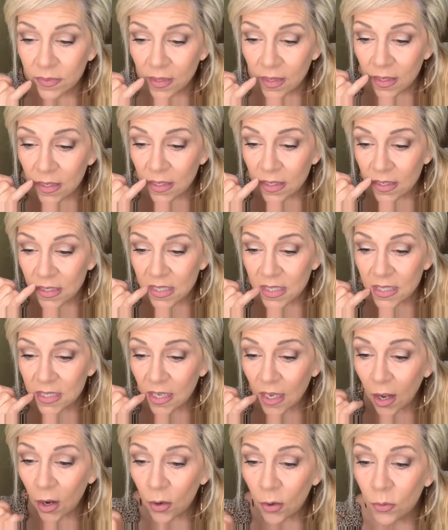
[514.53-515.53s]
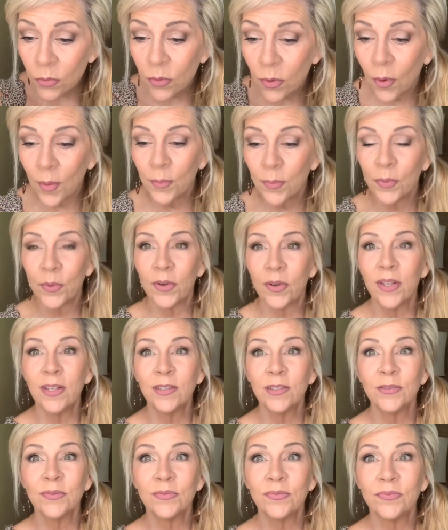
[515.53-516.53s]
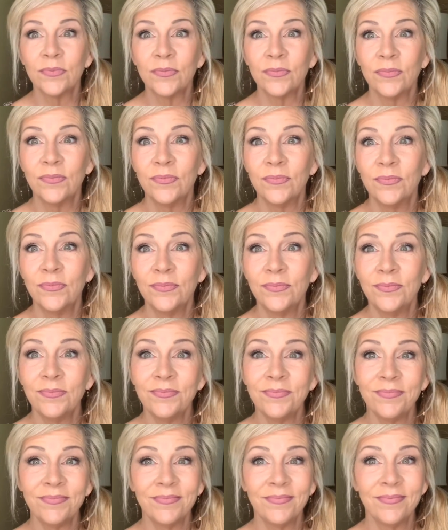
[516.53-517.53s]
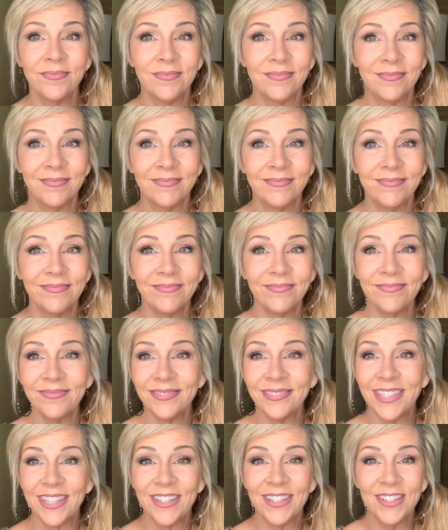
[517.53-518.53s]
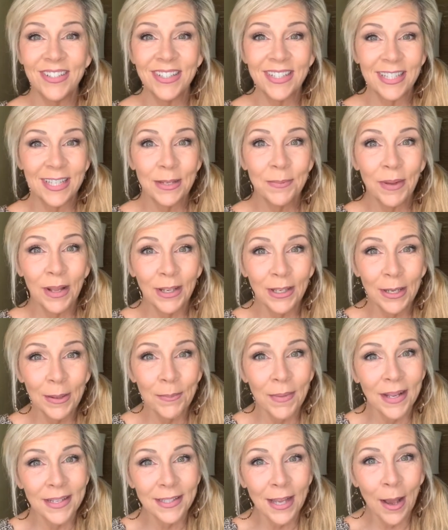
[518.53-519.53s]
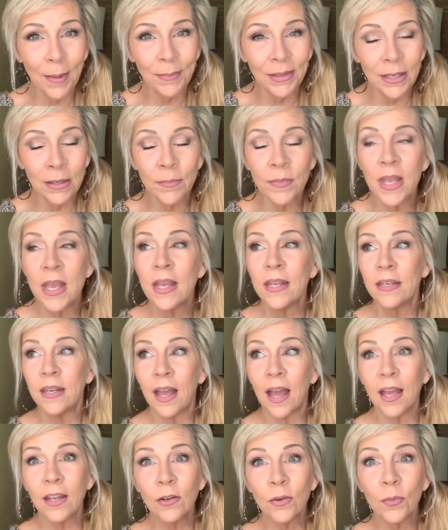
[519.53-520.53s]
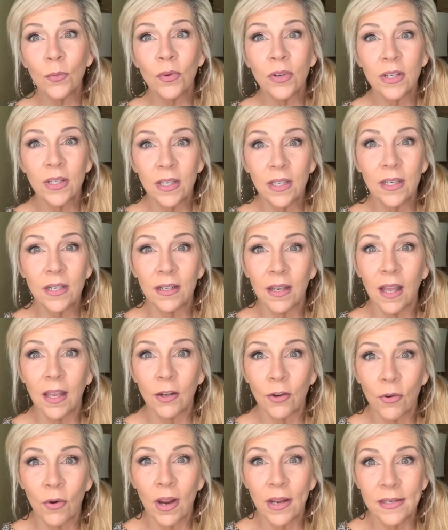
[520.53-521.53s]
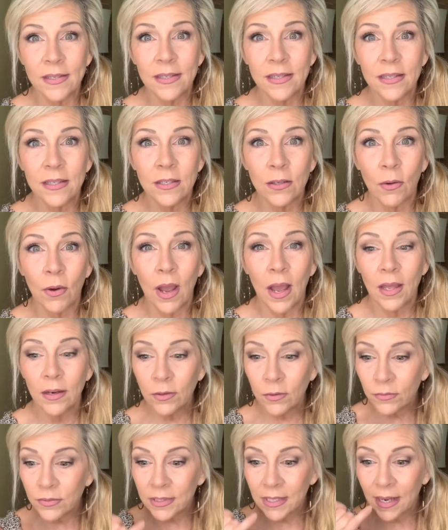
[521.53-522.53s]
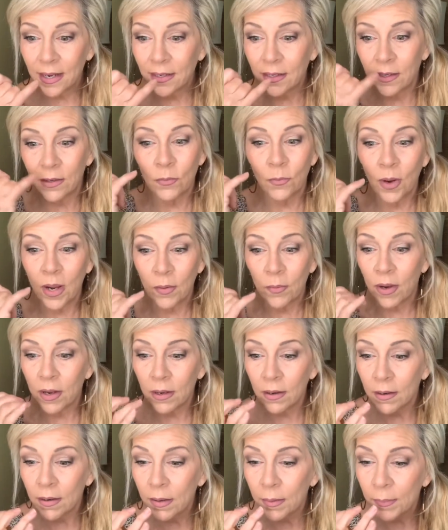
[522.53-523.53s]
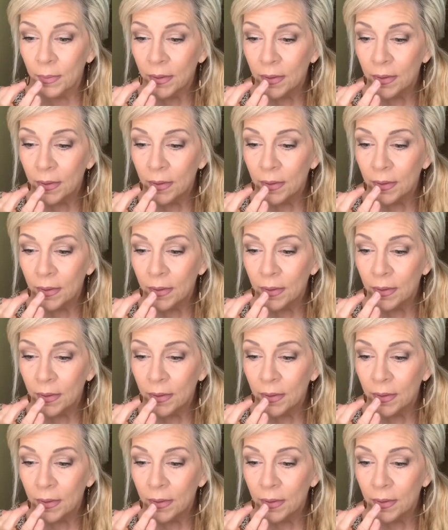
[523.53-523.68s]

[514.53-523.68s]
Is so darn pretty. Can you see my lip, my top lip? Now, I don't want to get it like crazy, so I don't take it way, way up.